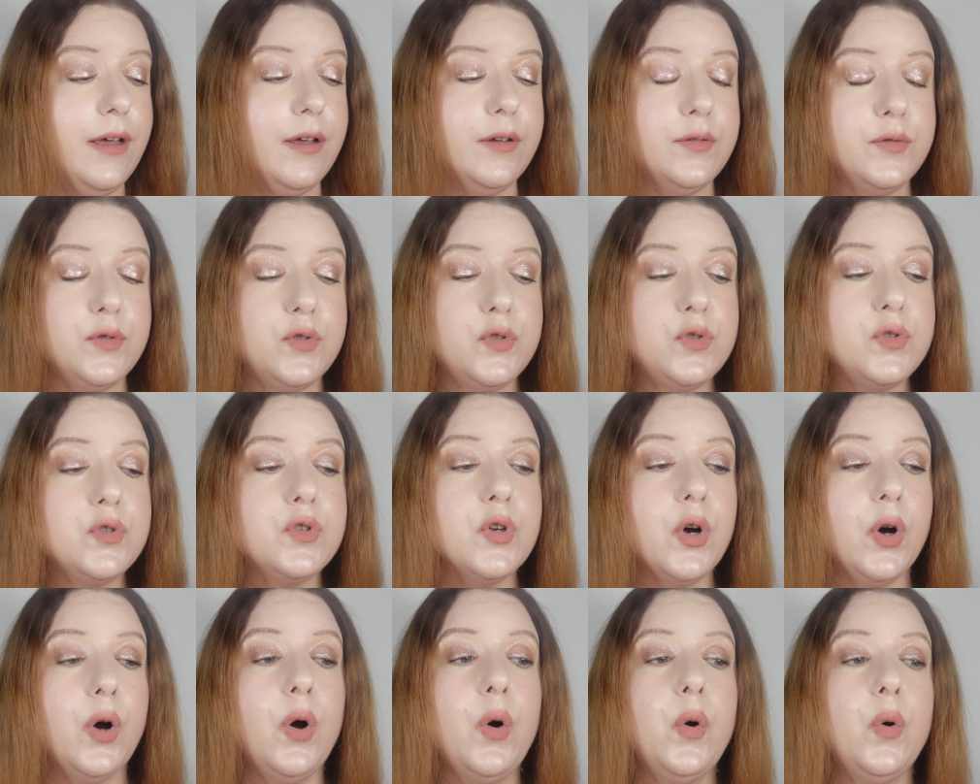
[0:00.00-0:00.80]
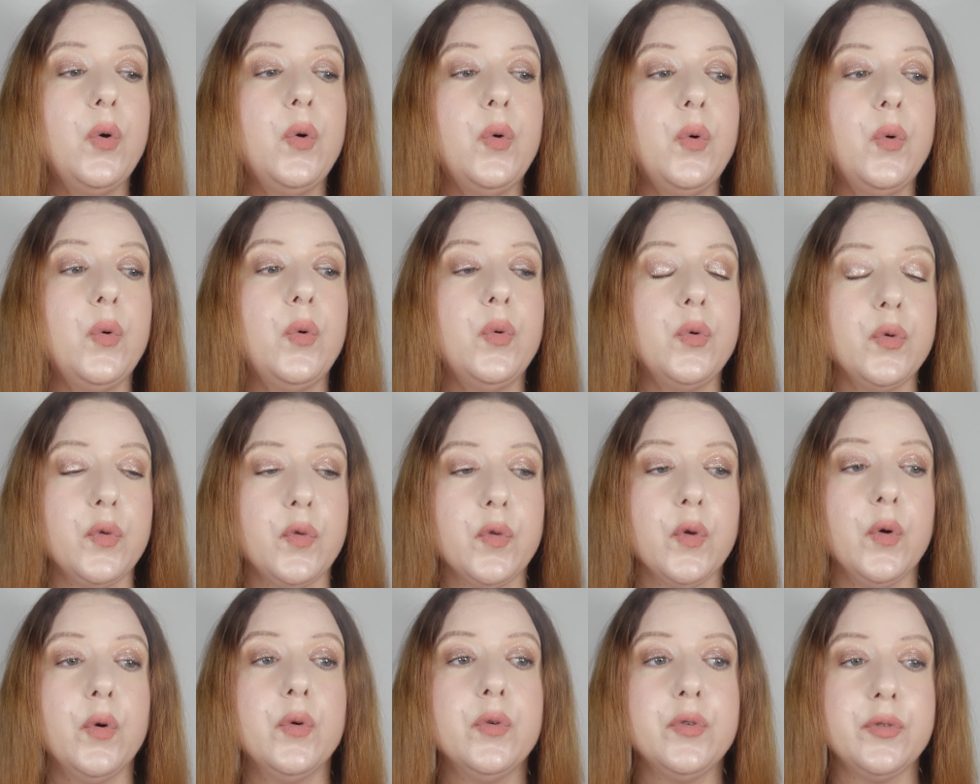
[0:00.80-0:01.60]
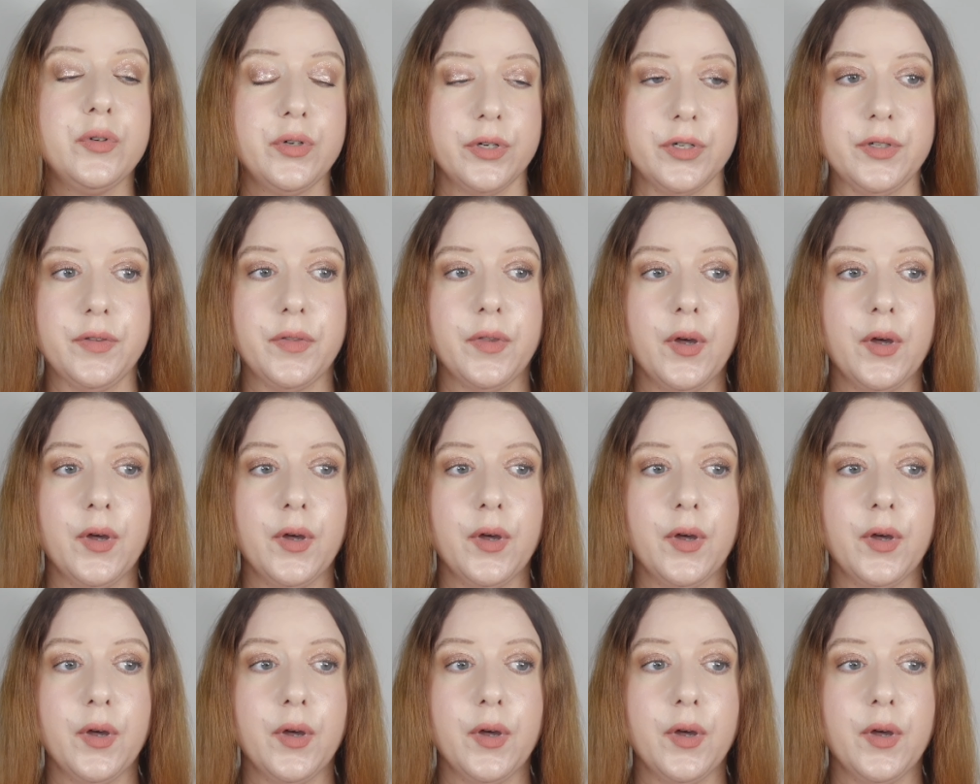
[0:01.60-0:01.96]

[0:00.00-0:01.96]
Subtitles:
So good.